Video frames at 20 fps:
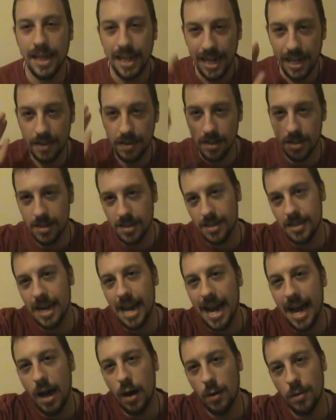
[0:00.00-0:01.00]
In the
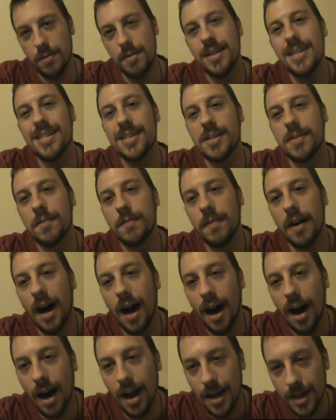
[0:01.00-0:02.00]
south is
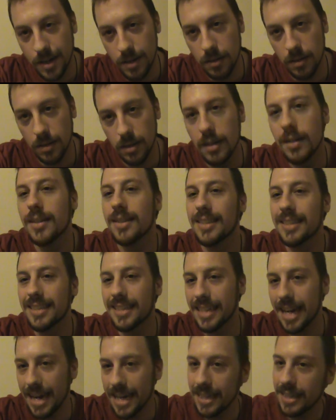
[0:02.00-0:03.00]
fire,
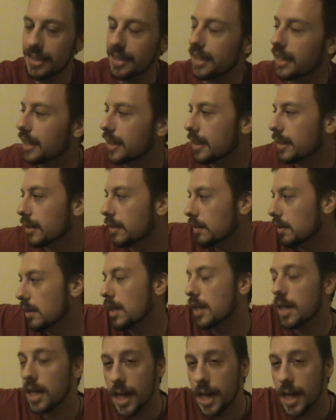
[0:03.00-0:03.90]
Satan.